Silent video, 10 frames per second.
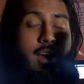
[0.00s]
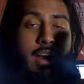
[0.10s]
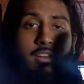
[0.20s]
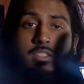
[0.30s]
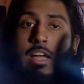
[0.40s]

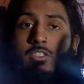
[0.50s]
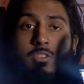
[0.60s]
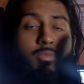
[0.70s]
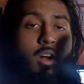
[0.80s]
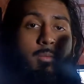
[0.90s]
and it's
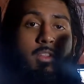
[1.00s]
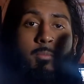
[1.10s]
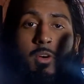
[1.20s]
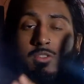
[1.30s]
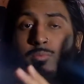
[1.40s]
actually probably the
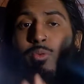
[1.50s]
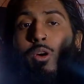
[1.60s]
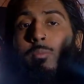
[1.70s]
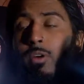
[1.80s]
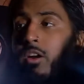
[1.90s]
most
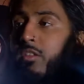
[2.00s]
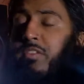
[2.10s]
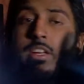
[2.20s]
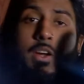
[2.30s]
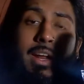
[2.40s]
important part of the
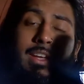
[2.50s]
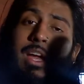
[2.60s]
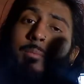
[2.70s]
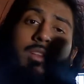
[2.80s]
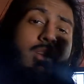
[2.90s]
video, and I
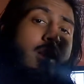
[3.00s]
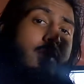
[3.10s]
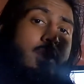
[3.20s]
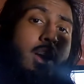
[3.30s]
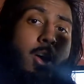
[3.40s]
can't believe I
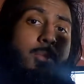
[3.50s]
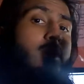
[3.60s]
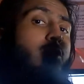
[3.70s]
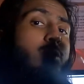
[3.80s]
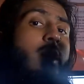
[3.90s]
left it out,
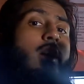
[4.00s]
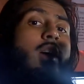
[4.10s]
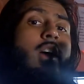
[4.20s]
because when I